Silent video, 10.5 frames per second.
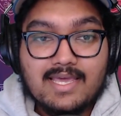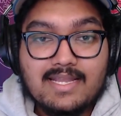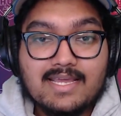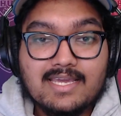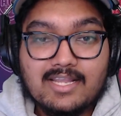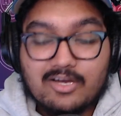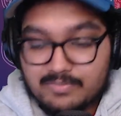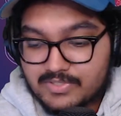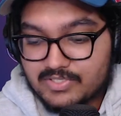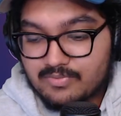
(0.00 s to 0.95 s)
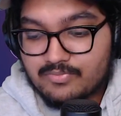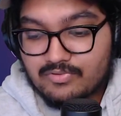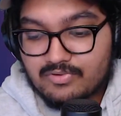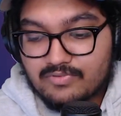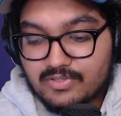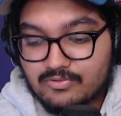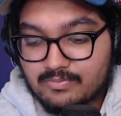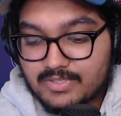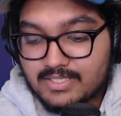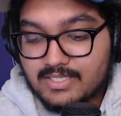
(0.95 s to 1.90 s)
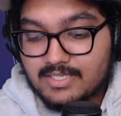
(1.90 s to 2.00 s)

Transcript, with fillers: and that could help us improve a little bit.